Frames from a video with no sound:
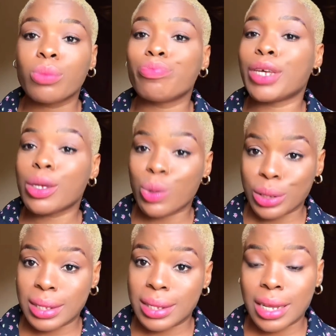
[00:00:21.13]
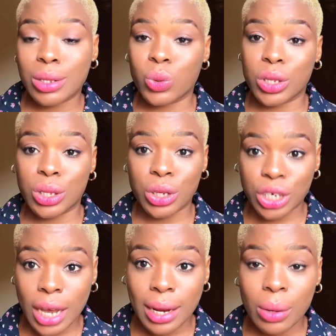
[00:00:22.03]
being consistent with your
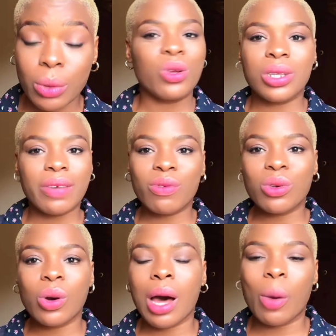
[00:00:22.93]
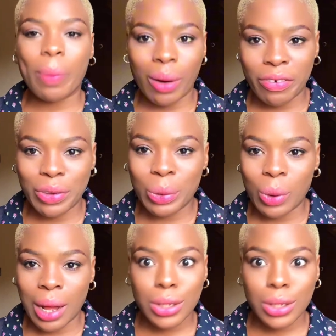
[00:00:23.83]
channel, you don't even know how powerful you are.